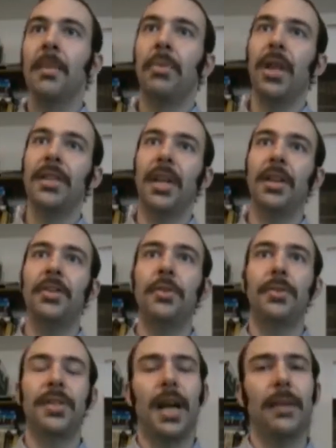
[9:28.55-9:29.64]
Plus, a new
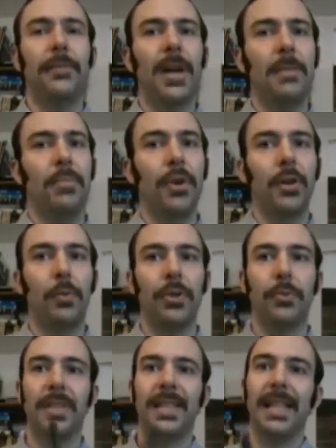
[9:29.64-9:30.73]
sci fi book which
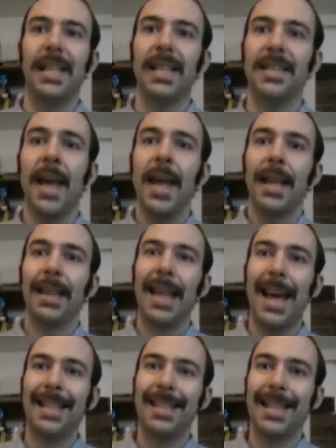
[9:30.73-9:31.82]
was teased
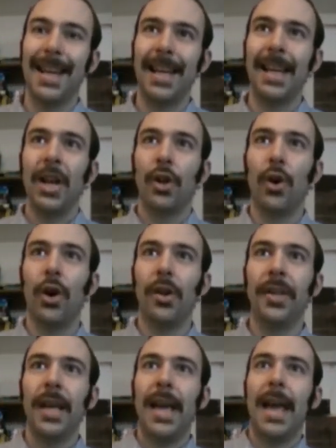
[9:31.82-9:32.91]
last night called